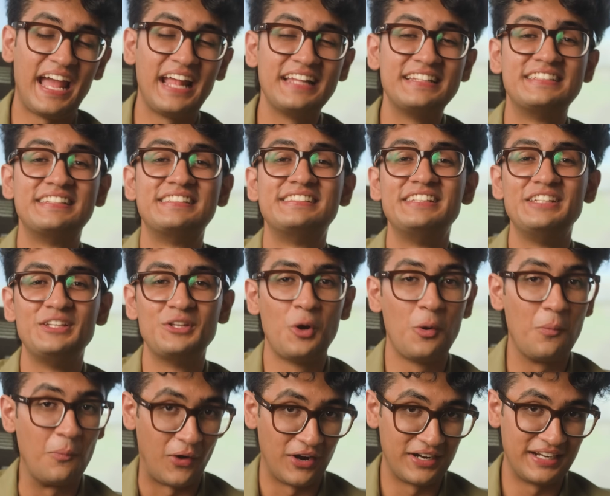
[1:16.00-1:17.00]
and
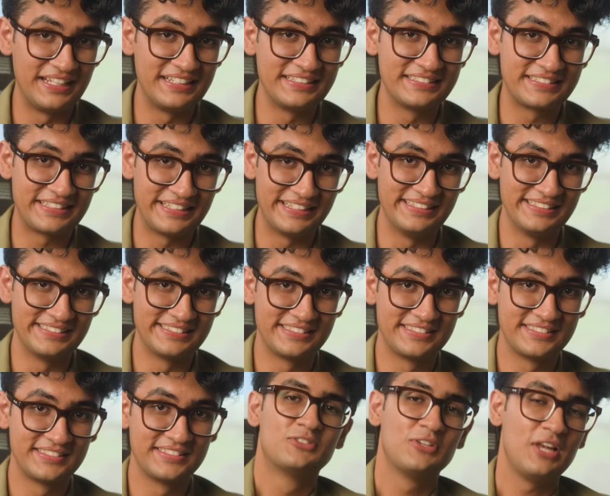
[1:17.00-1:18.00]
zero modeling skills.
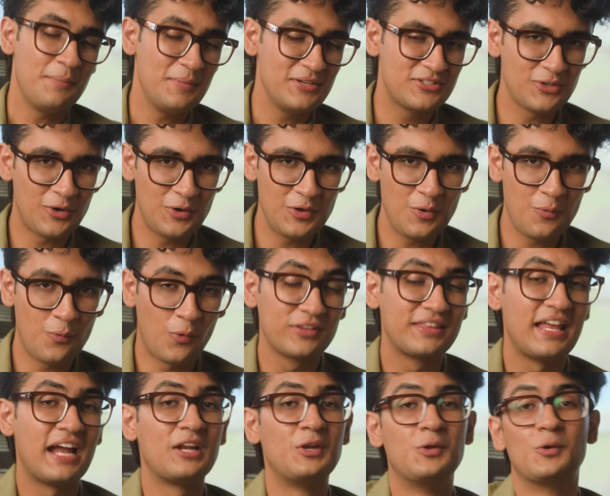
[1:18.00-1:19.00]
So let me show you what
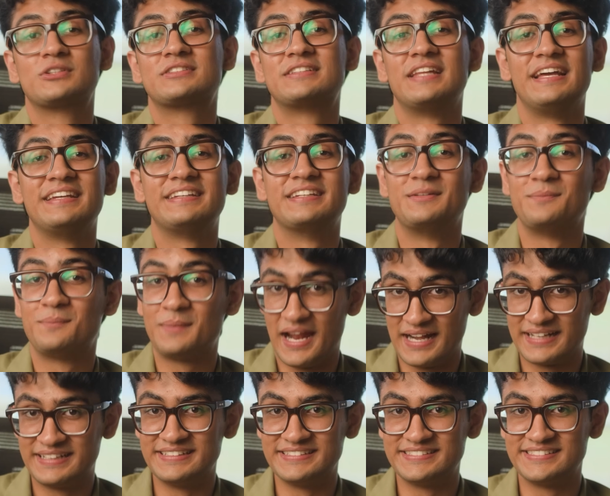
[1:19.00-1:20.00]
that looks like in
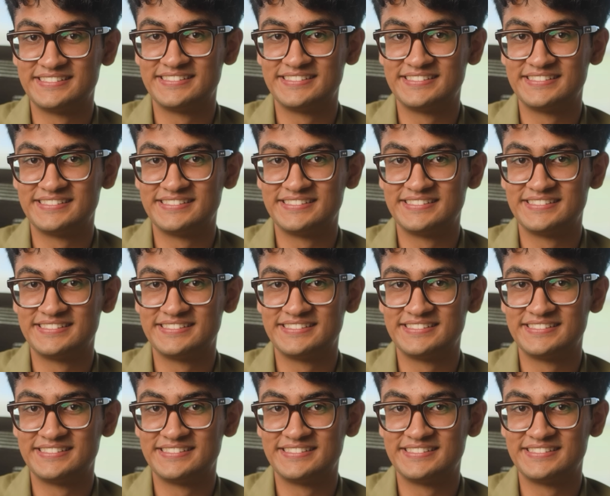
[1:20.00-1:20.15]
practice.